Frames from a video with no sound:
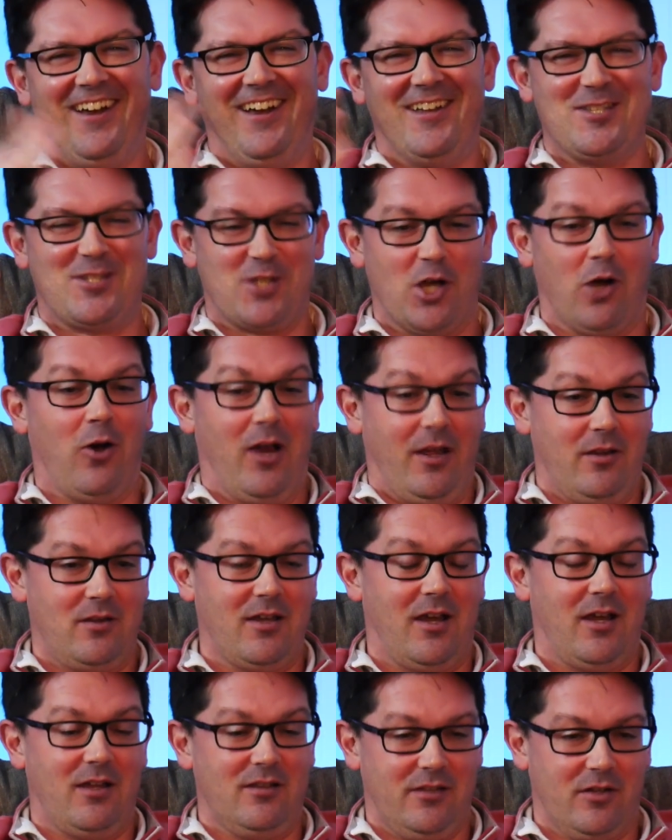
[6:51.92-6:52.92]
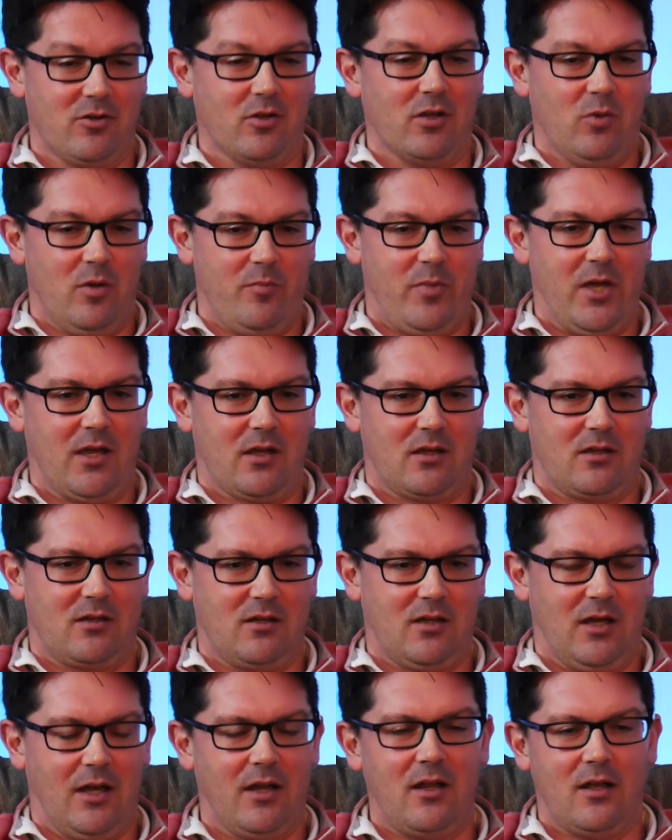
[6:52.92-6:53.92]
So I literally went back.
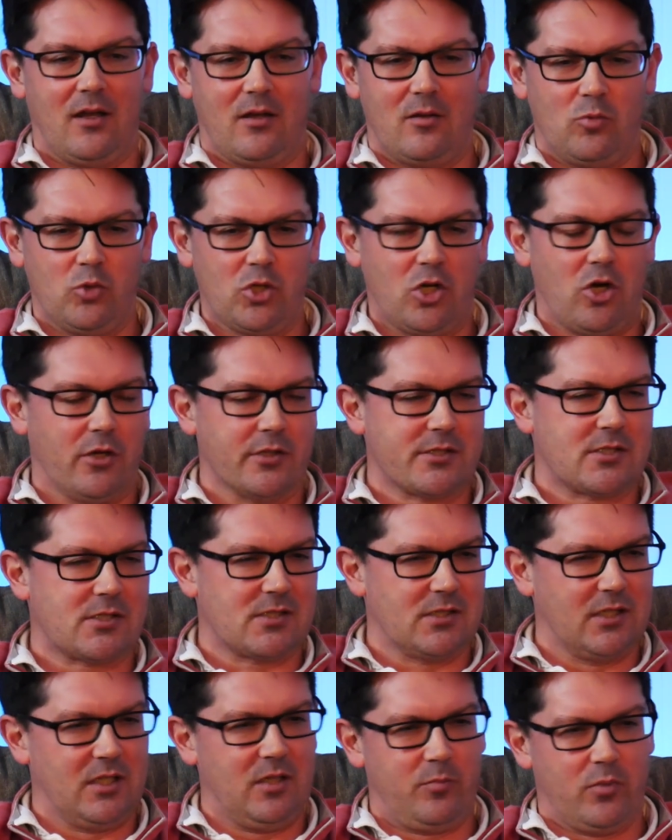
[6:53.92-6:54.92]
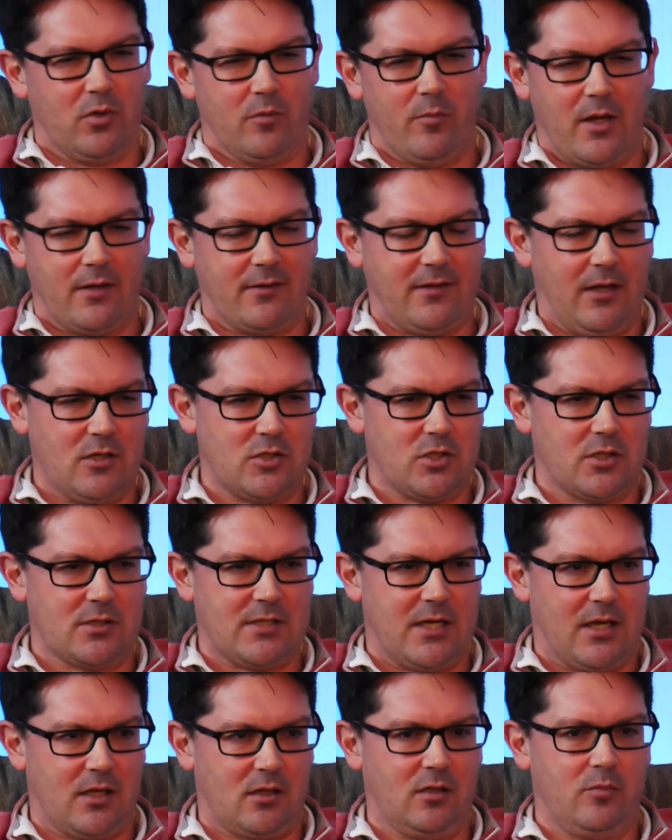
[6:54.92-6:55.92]
I wouldn't call it sleep or meditation
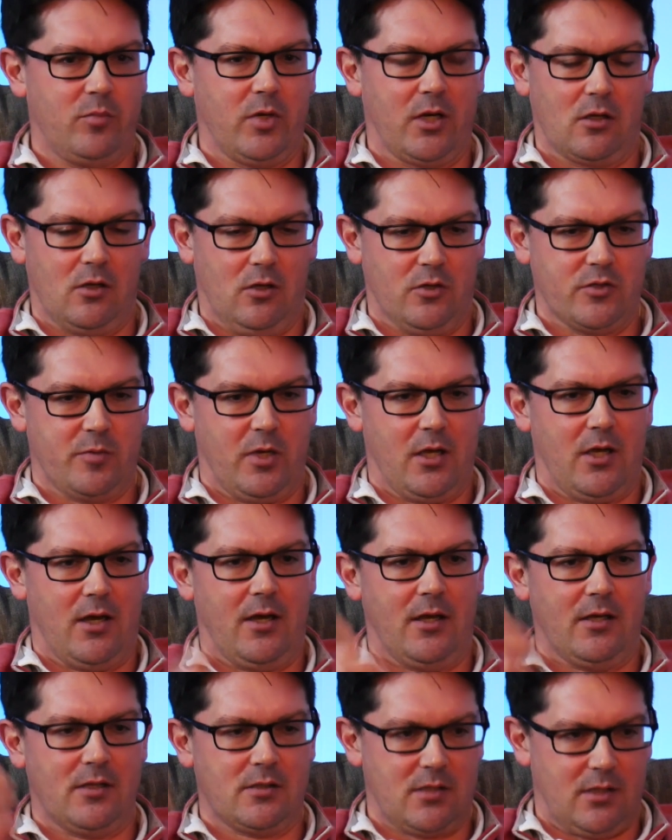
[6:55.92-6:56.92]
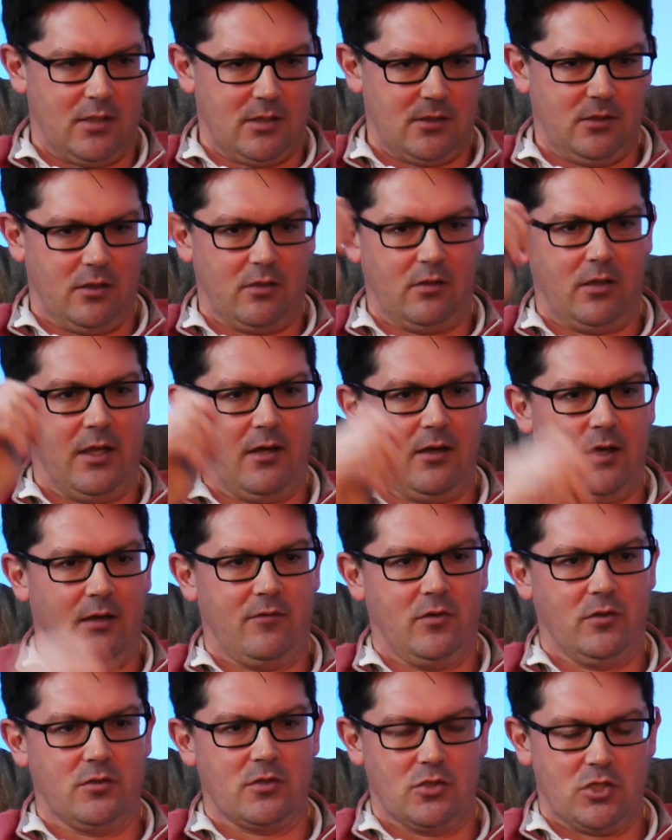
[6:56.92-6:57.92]
exactly, but I closed my eyes and I literally had
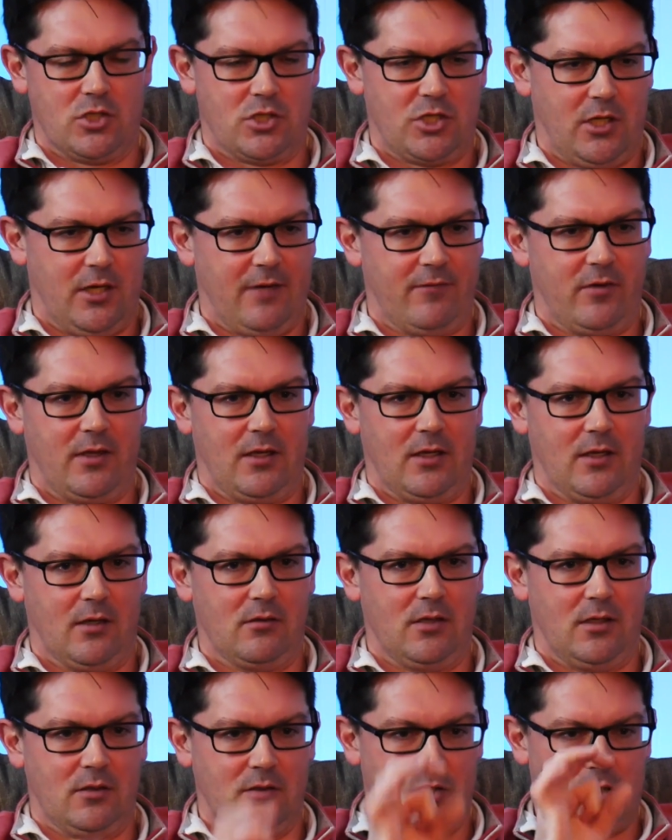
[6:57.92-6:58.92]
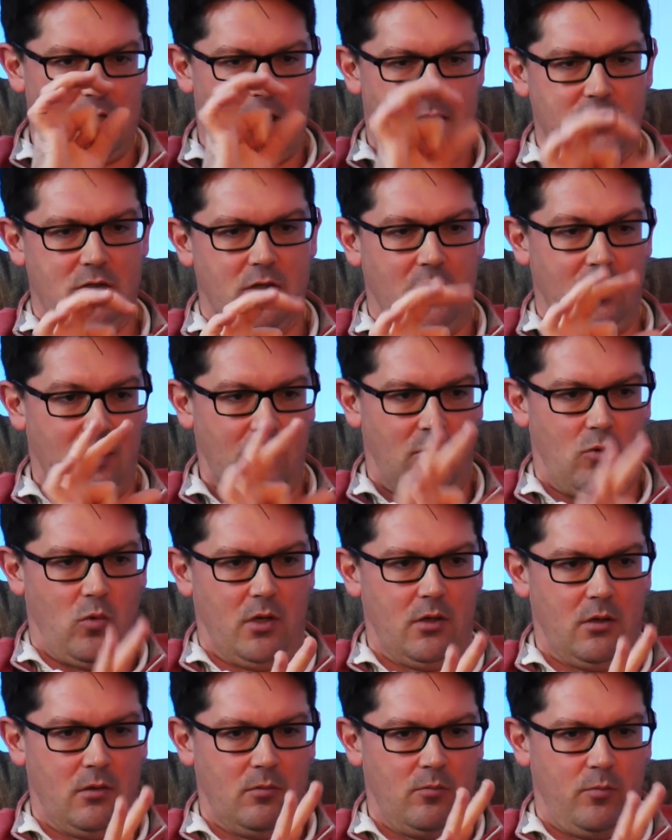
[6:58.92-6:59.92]
headphones and just shut everything out and just concentrated on that
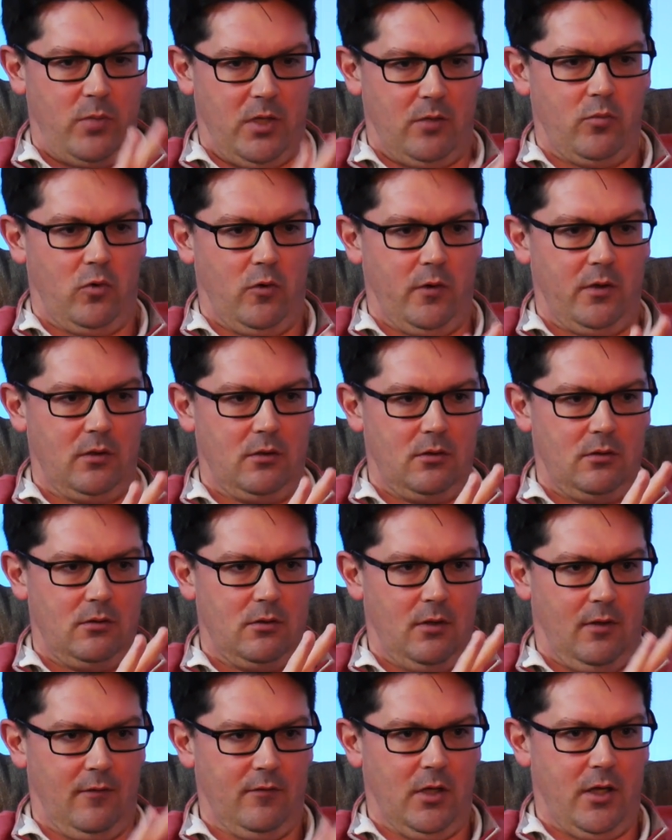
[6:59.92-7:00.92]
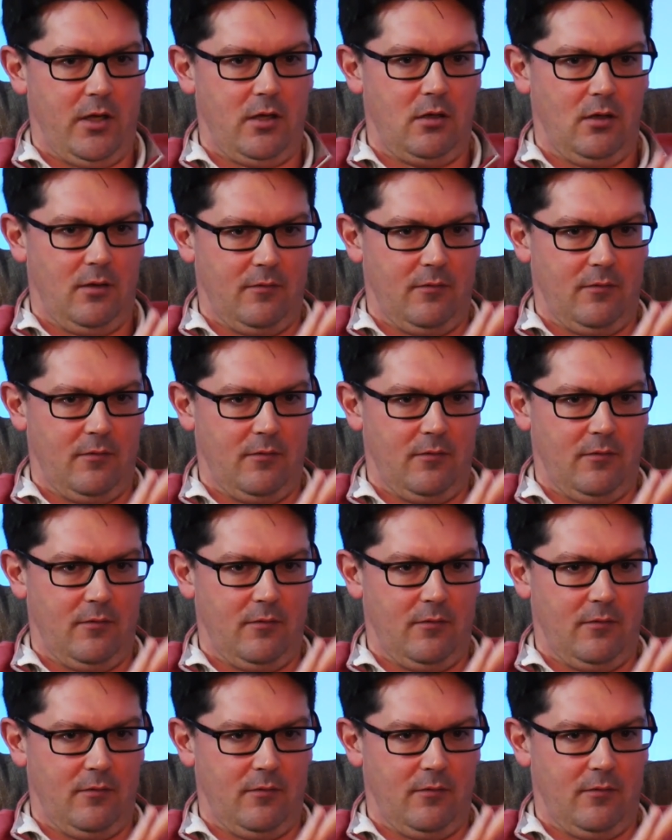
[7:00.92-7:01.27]
one pinpoint of light,